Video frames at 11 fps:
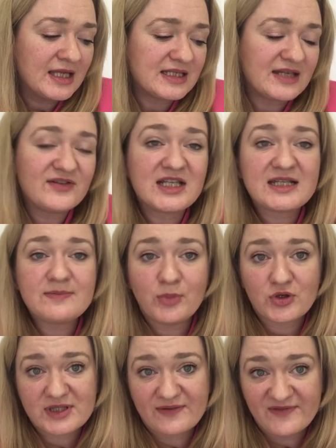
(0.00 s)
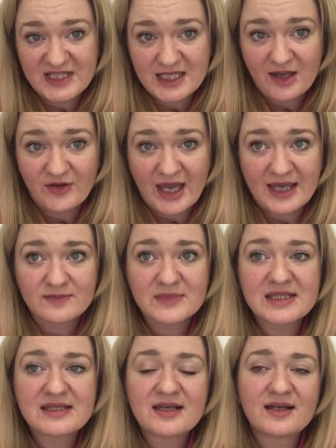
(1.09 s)
DVDs, books and video
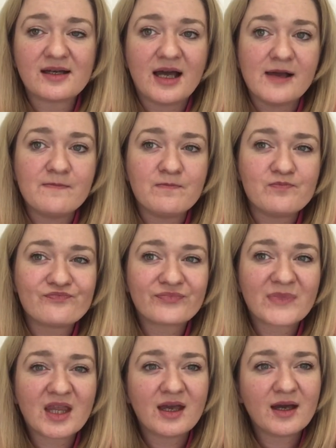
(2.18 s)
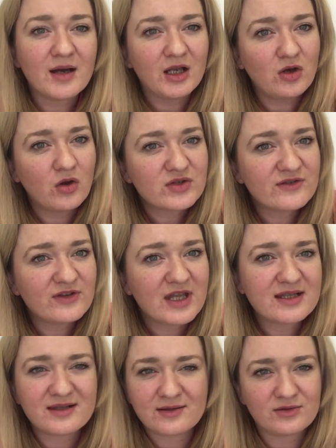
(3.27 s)
games, a lot of
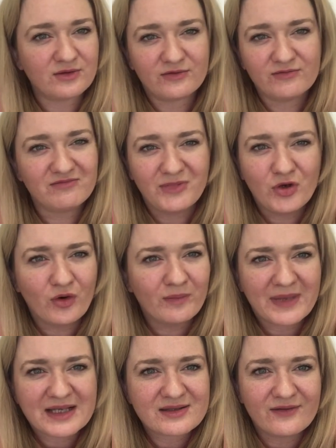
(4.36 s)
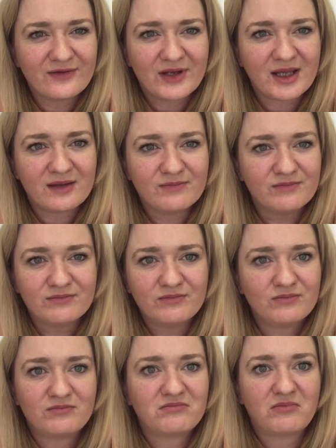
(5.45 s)
these are sort of not massively
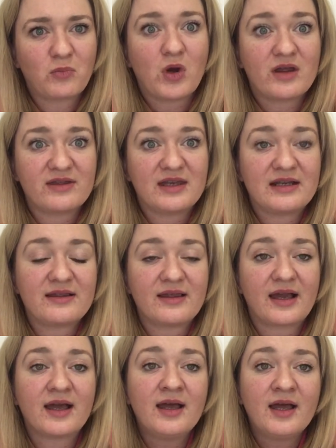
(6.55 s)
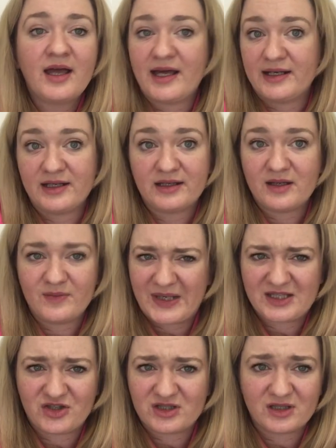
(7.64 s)
worth anything and they're
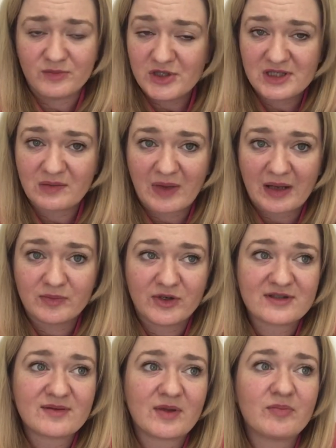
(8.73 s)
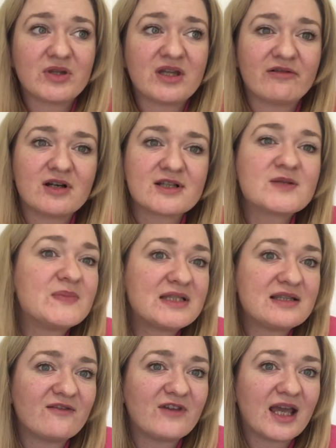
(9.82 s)
best just a music magpie or something, but there are
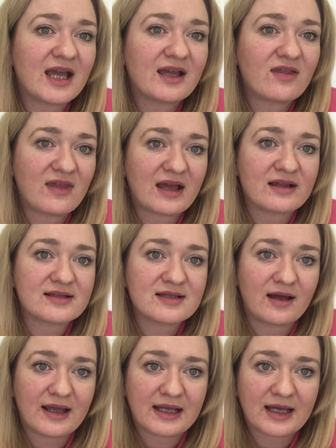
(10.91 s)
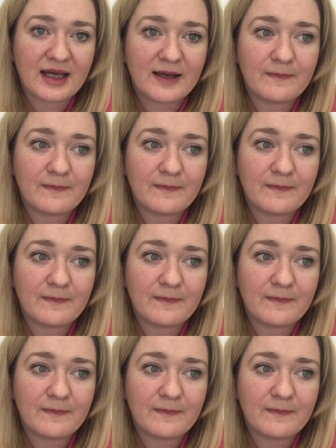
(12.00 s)
specific things like